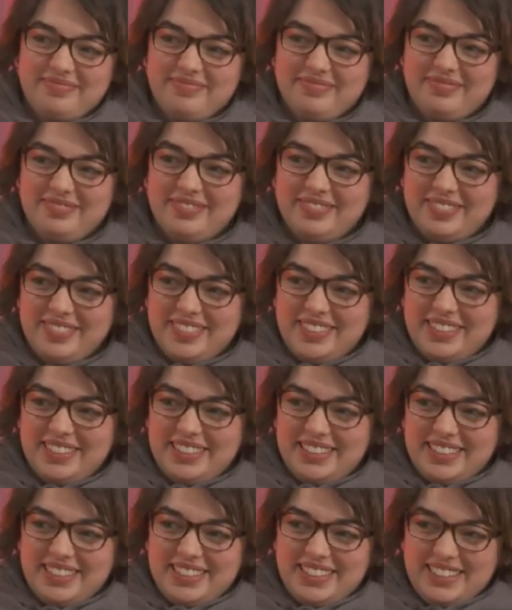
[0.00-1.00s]

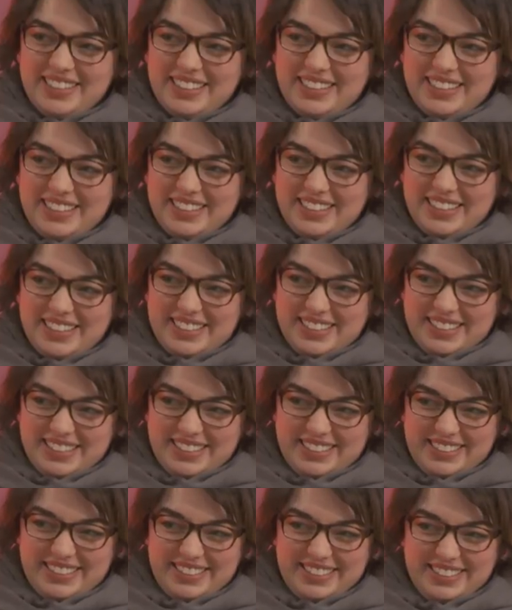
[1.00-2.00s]

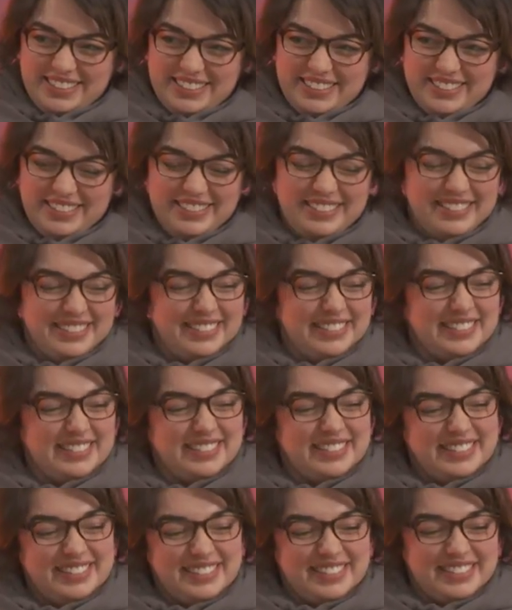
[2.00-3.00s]

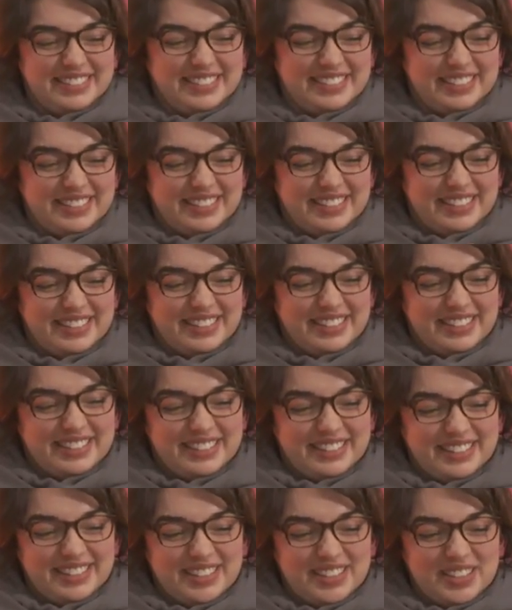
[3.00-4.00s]

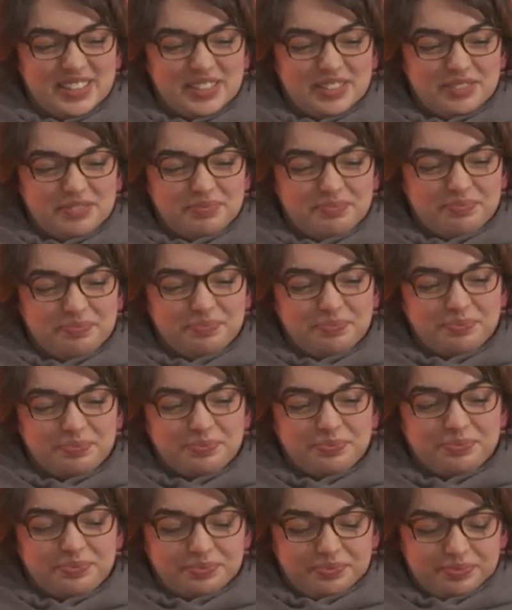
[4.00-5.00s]

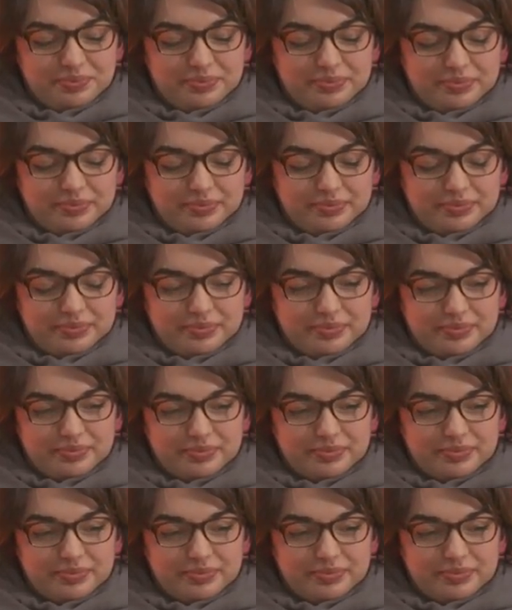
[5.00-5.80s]
(not speaking)